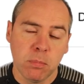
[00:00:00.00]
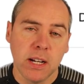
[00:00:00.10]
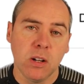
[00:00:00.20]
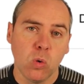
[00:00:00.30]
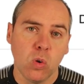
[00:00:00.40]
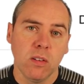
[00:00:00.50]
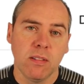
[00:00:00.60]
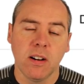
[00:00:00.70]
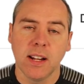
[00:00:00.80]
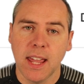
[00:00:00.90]
bringing all of
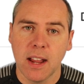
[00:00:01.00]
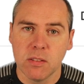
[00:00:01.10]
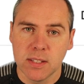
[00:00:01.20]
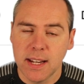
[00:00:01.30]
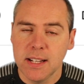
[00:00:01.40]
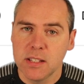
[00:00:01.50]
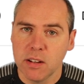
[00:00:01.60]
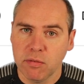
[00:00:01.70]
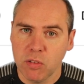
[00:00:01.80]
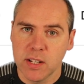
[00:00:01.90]
our accounts into
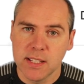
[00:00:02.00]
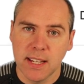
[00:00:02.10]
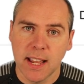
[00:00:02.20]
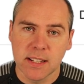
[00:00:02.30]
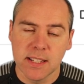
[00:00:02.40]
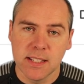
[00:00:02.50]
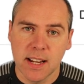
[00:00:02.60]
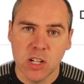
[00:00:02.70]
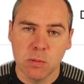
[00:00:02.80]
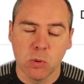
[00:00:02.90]
3CX's
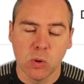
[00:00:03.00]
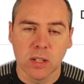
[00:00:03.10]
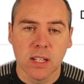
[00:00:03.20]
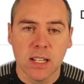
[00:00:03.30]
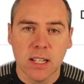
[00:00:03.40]
dashboard.